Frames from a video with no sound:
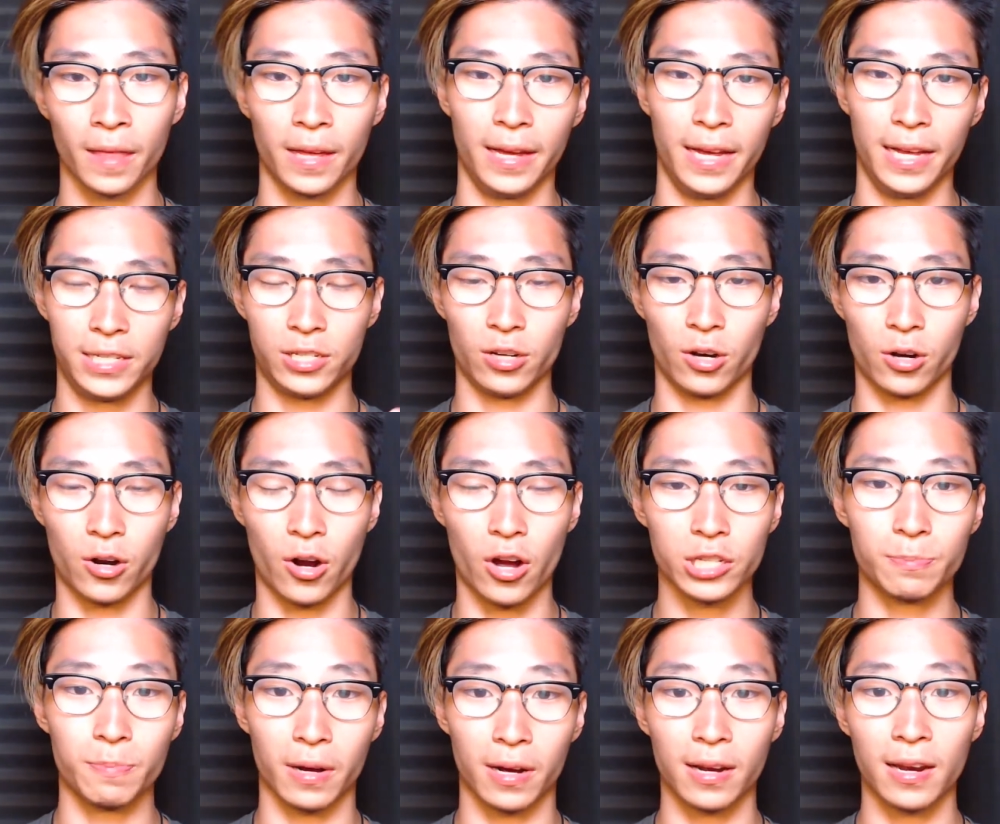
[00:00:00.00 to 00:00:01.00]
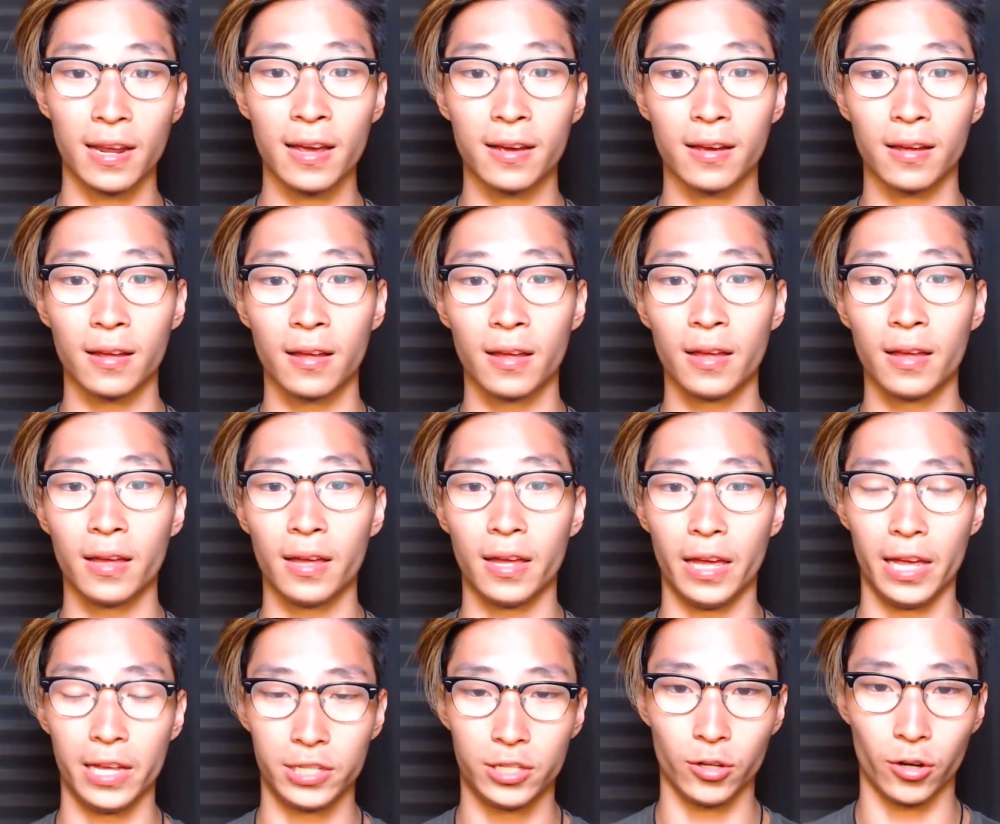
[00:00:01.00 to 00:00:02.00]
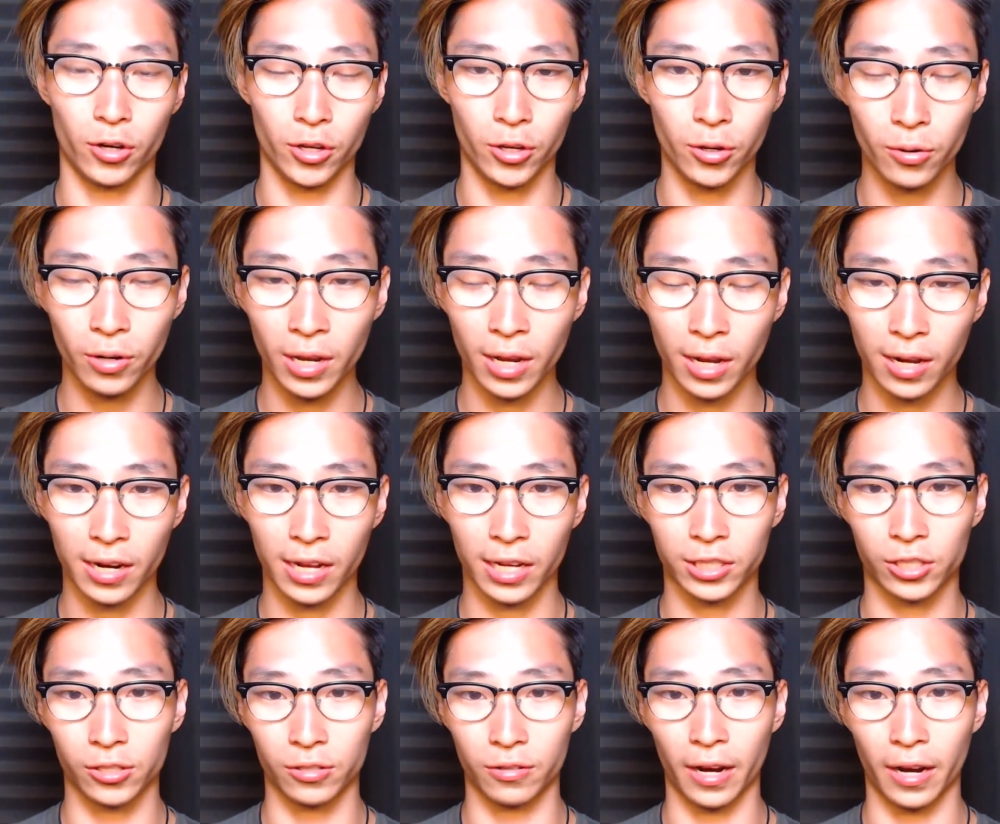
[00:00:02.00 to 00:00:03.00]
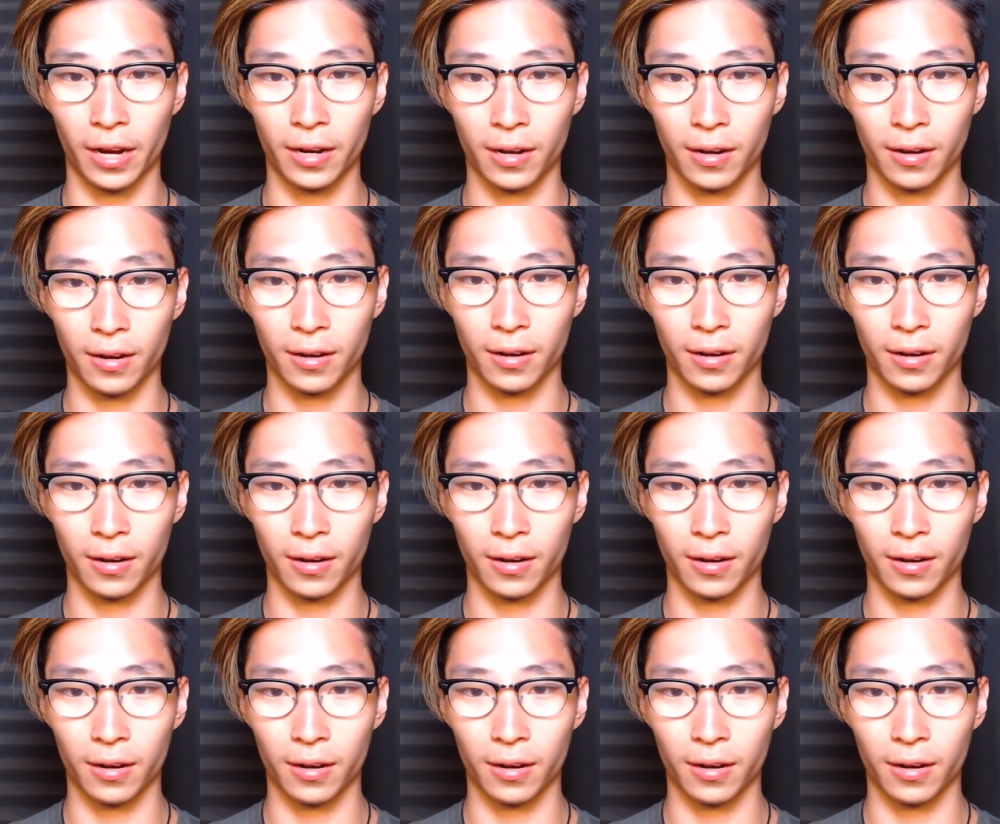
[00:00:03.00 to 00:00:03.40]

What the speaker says: is your cost per click, is your unique click-through rate.